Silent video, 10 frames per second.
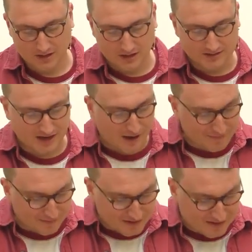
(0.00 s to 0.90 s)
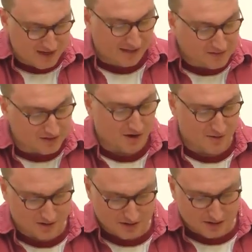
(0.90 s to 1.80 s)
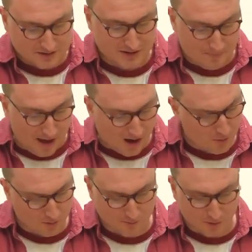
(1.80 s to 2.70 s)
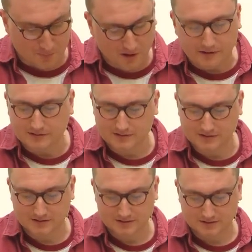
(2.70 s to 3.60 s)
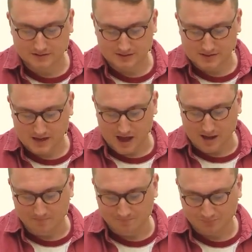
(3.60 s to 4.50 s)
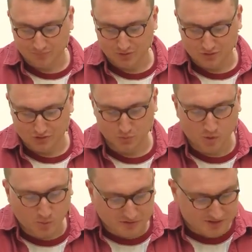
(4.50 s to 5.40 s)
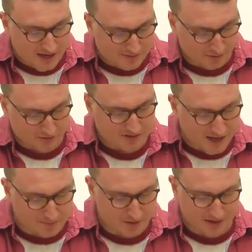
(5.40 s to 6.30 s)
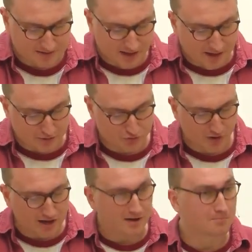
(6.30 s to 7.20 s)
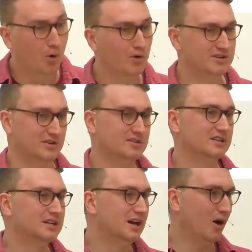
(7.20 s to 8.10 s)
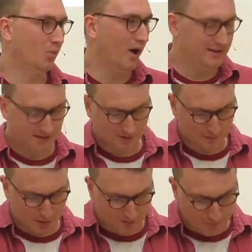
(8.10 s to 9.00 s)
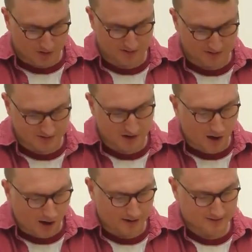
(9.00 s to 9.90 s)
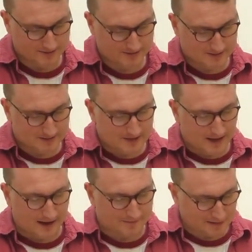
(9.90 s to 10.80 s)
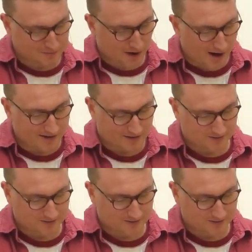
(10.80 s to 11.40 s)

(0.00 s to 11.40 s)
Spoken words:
You see, I think this is the antidote to the power of complaint. Someone once said that resentment is like drinking poison and waiting for the other person to die. And I think that's right.